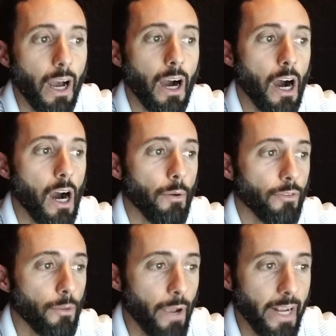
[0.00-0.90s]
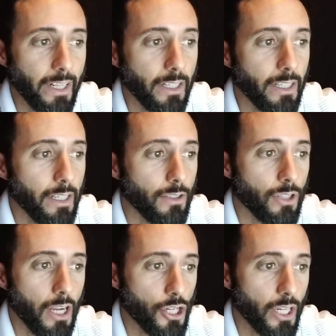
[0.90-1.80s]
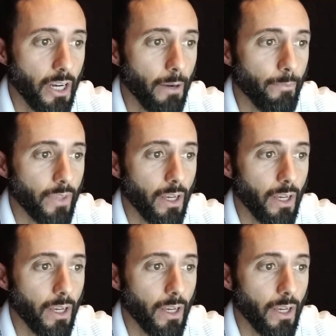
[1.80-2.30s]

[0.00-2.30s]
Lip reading: If the painting needs touching up,